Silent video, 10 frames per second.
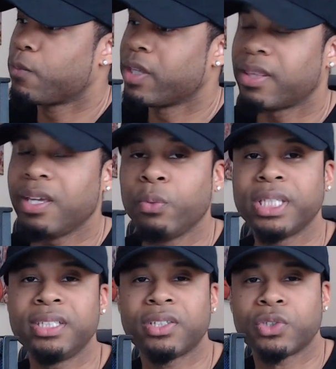the thing with
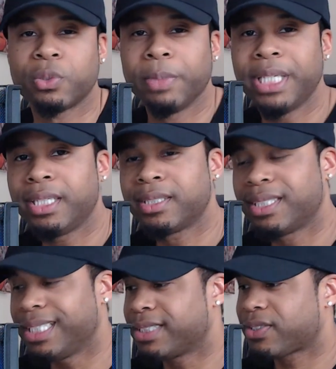these social medias
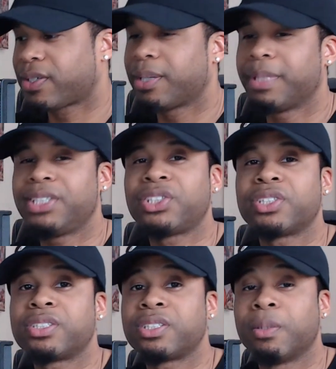and Instagram, they
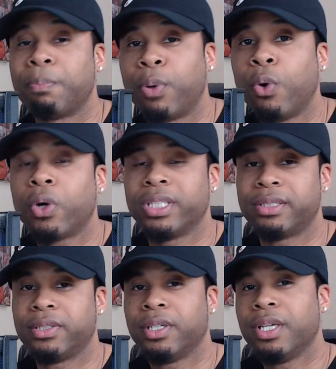should
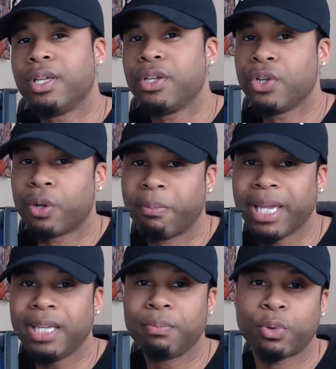support your
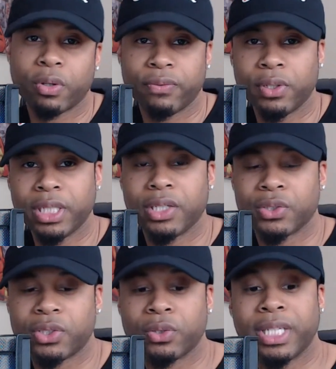main portfolio.
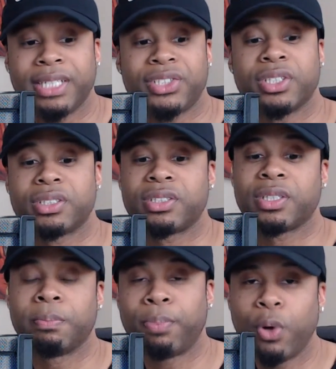So they should
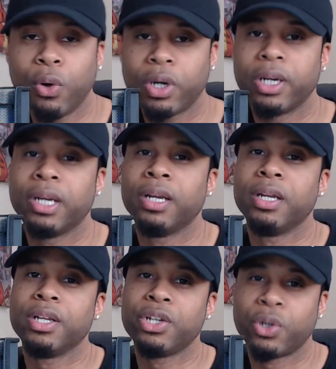support
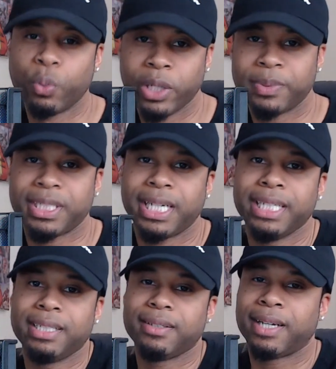your
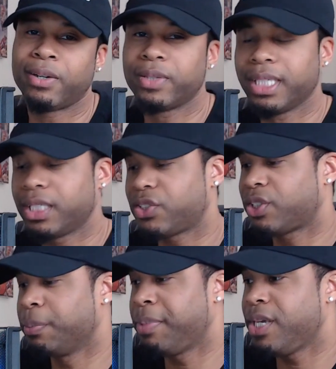website. I don't think it
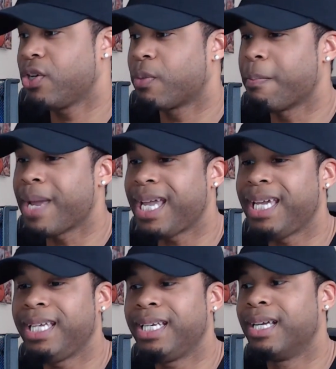should be your
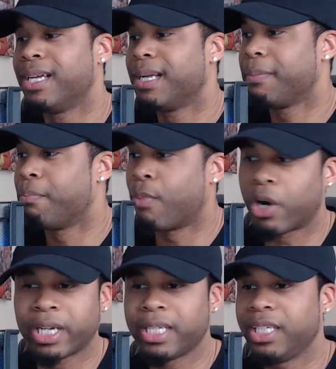main
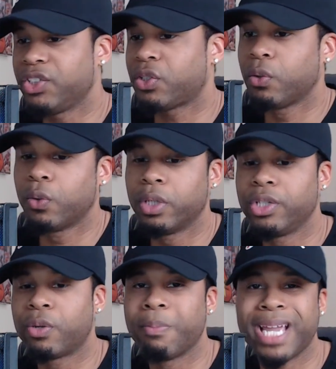marketing tool and
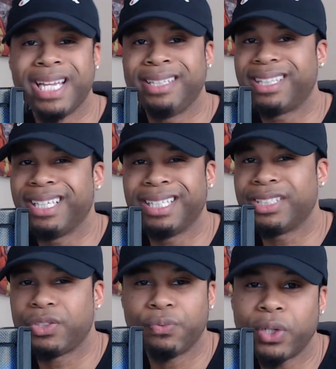your main thing
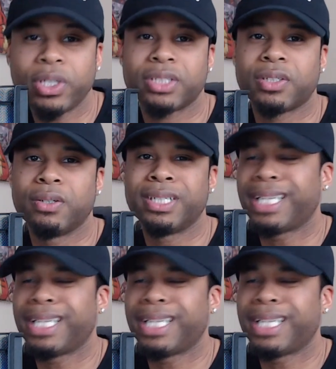that you focus on. And